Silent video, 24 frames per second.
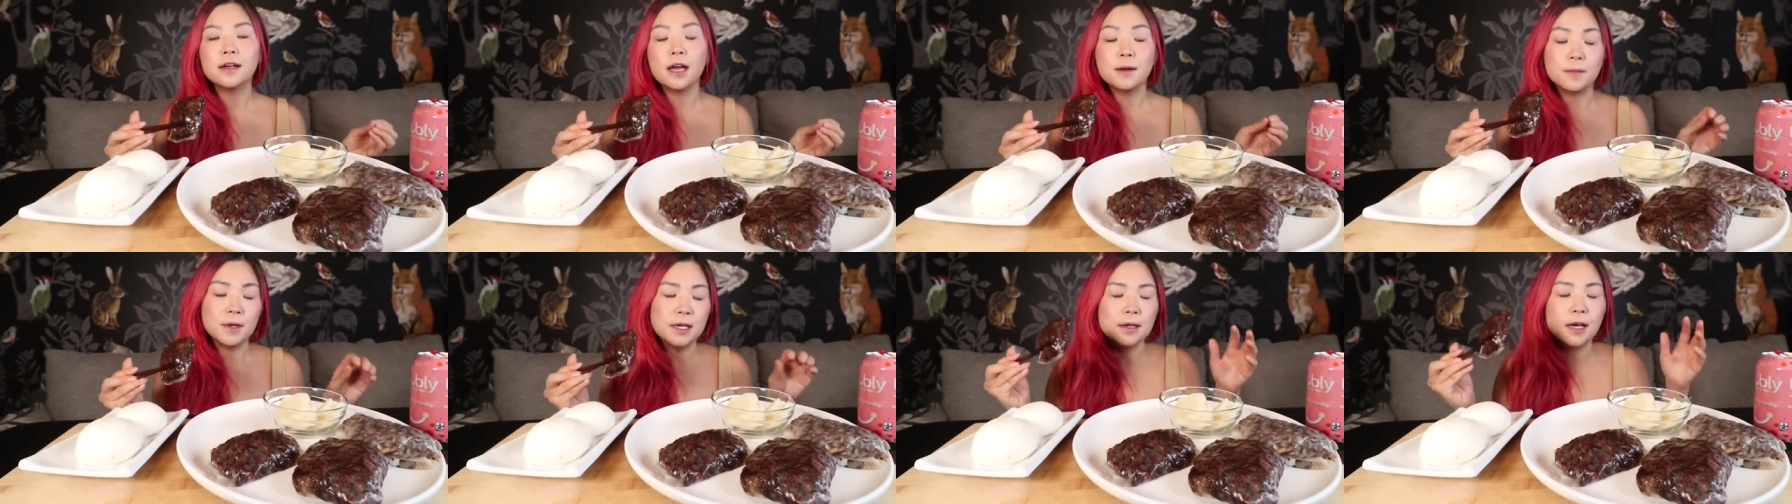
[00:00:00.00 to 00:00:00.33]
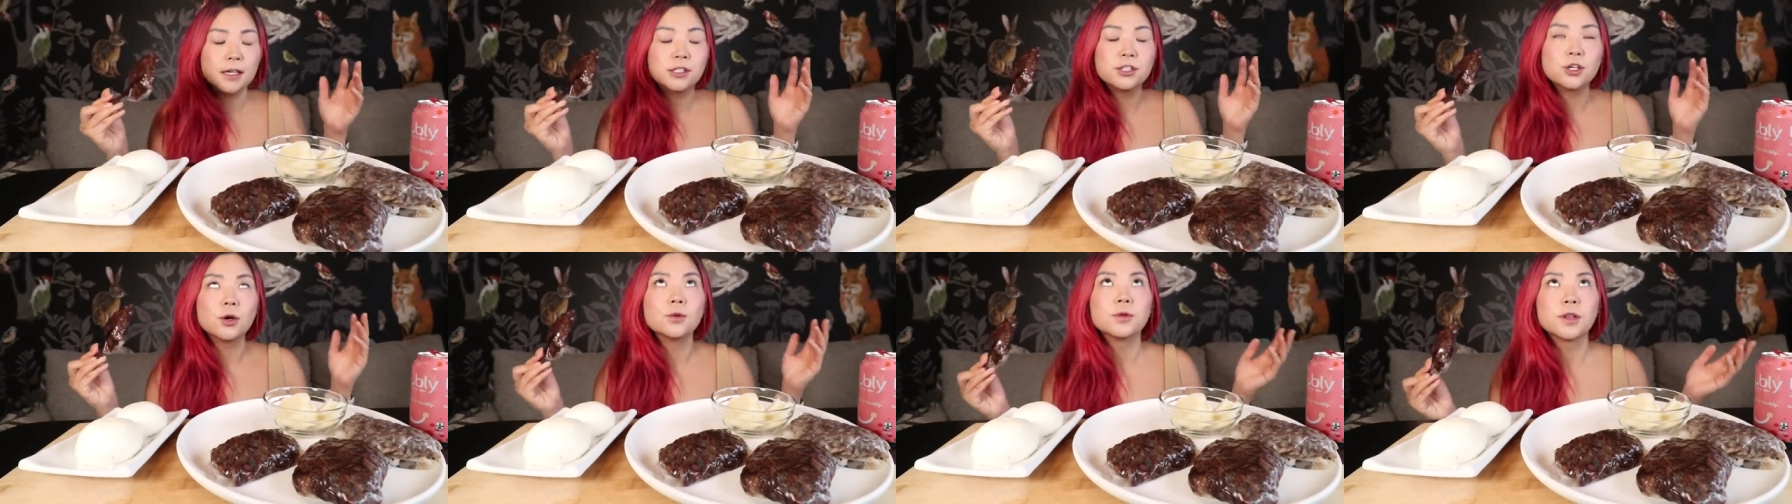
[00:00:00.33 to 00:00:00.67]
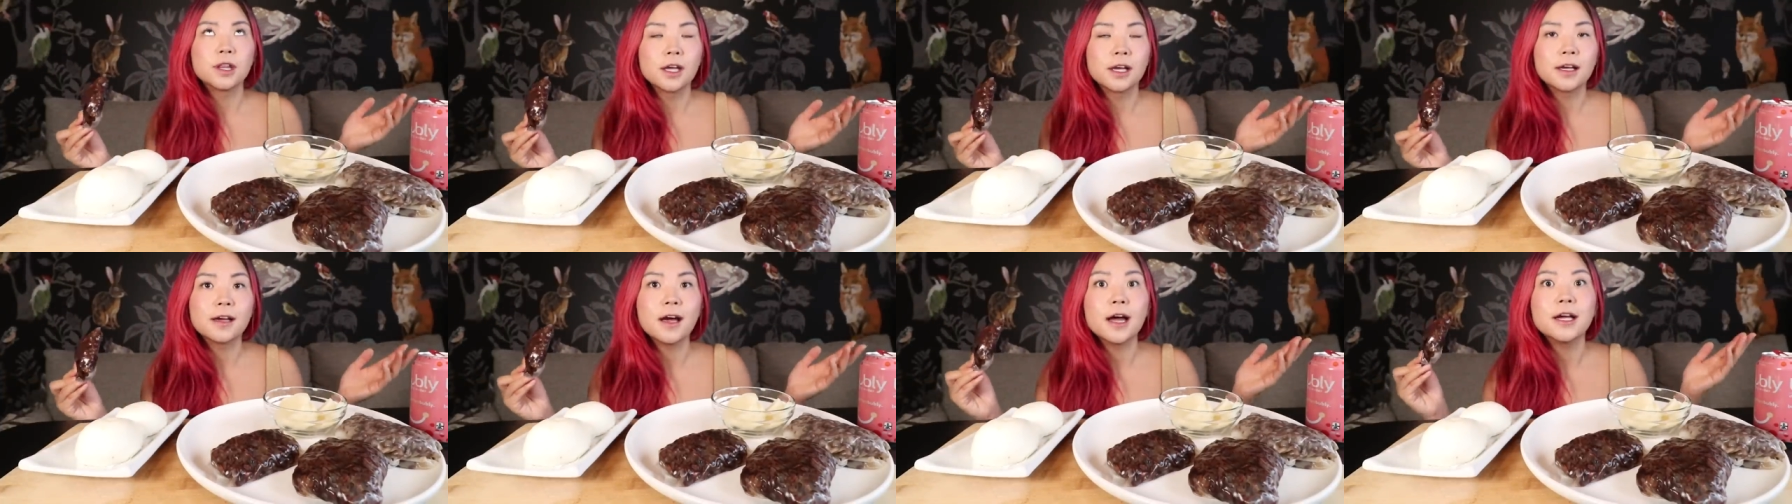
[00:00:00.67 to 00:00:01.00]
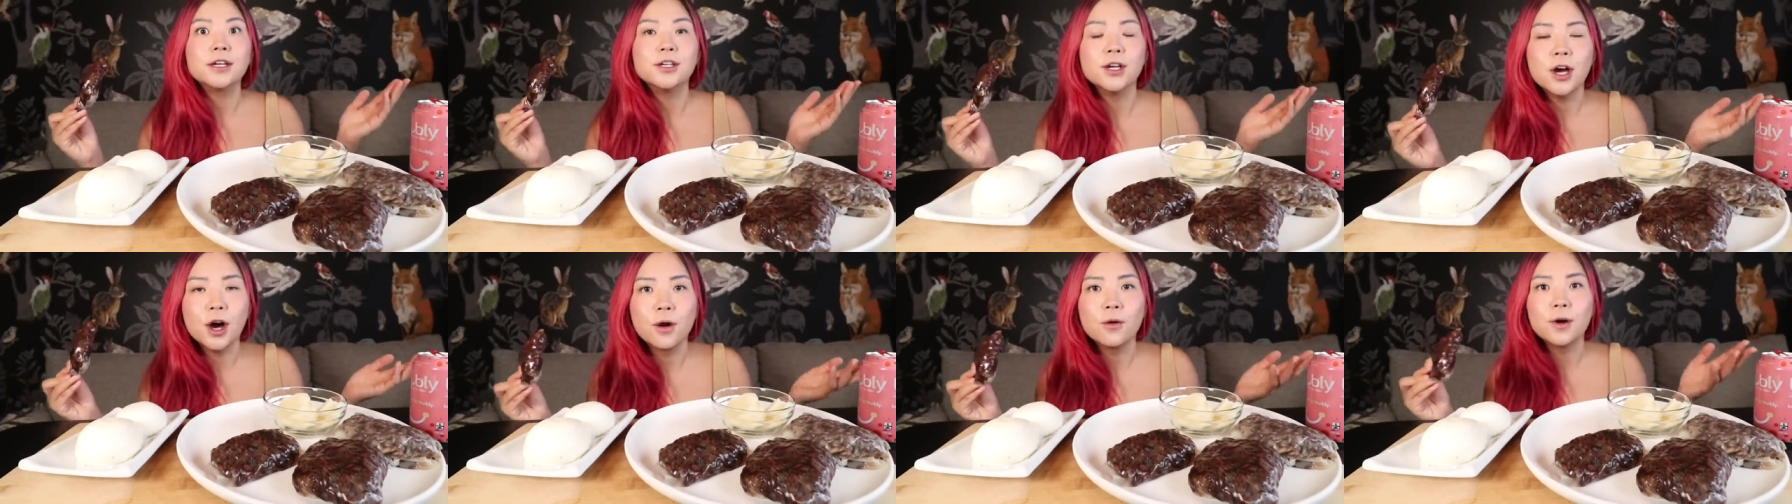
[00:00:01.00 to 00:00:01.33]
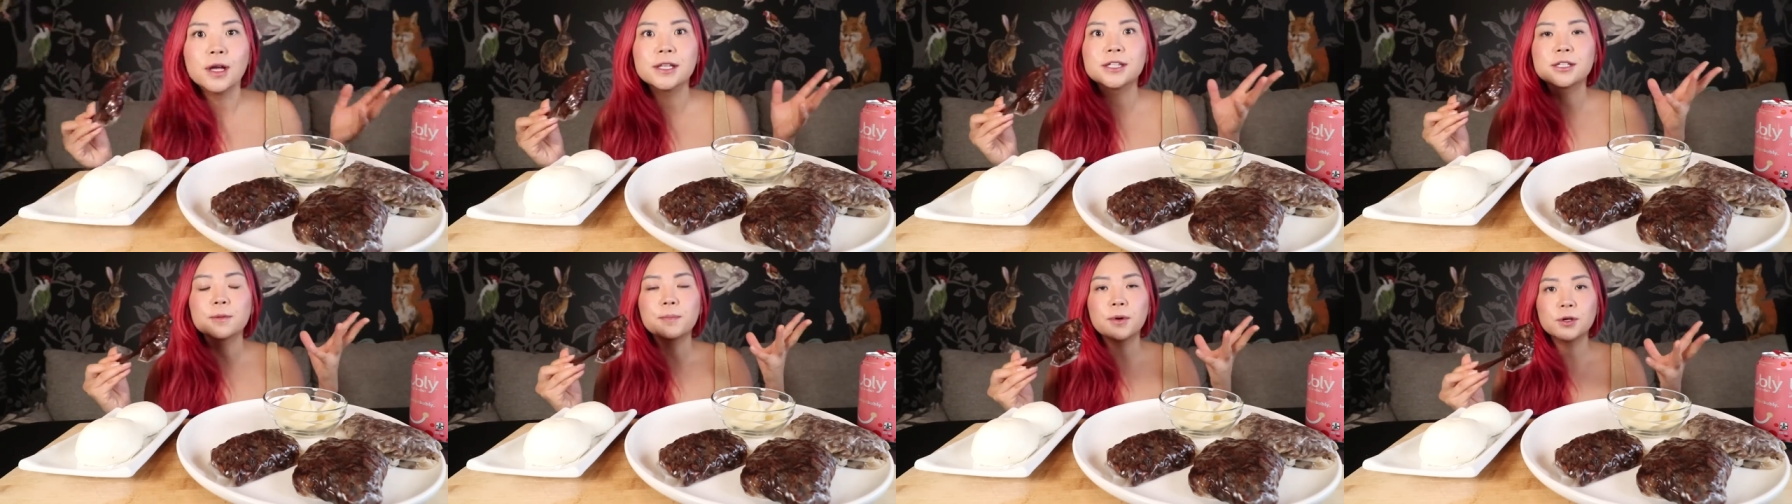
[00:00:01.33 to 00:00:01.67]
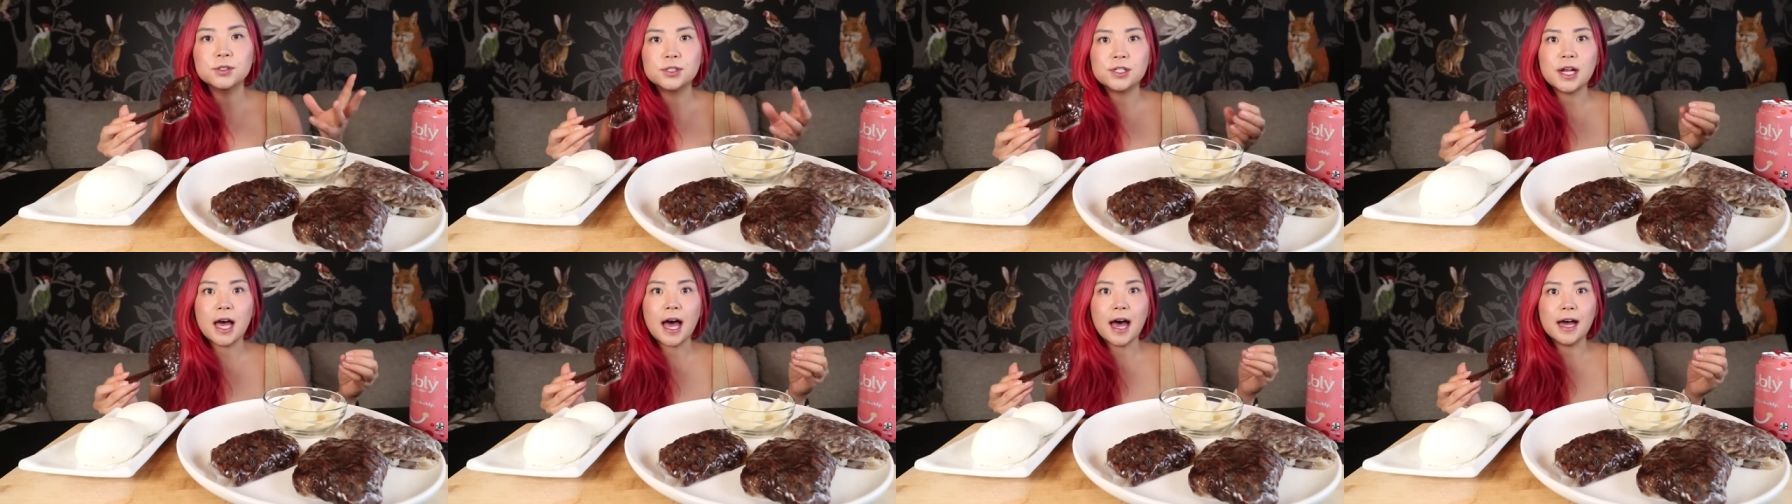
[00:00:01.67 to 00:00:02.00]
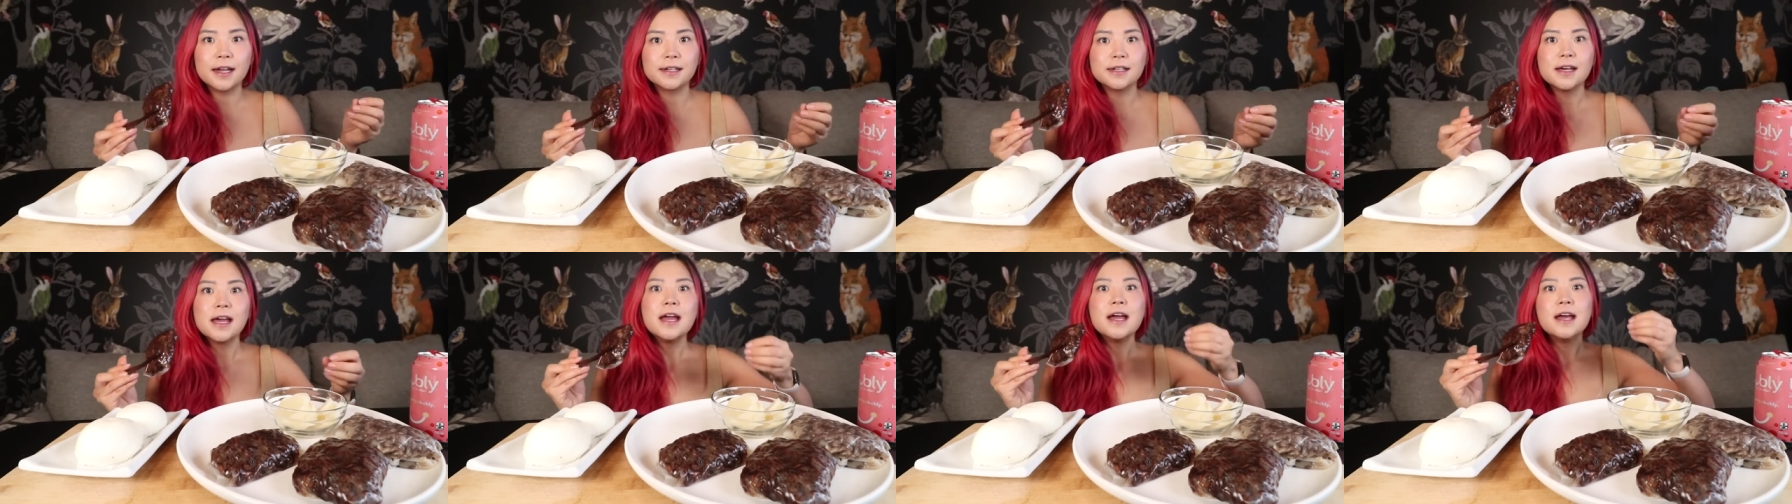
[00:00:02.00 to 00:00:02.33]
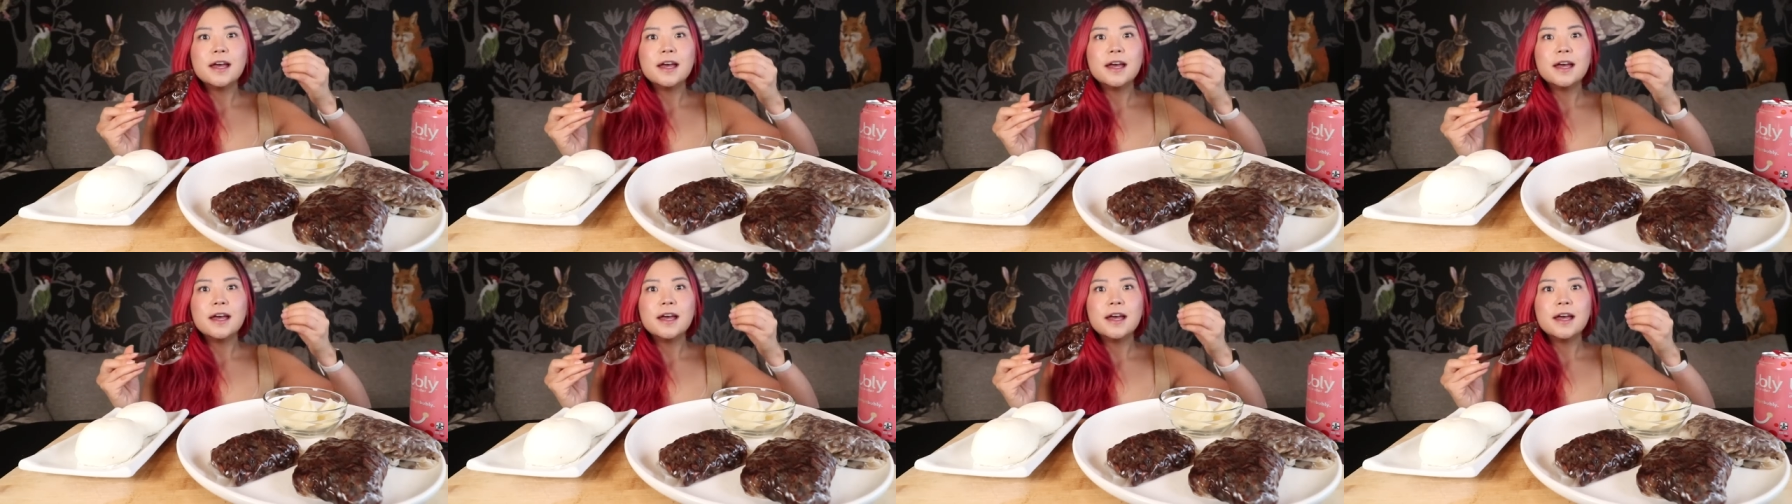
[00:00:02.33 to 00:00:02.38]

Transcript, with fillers: I mean, I don't think, I know, it's supposed to add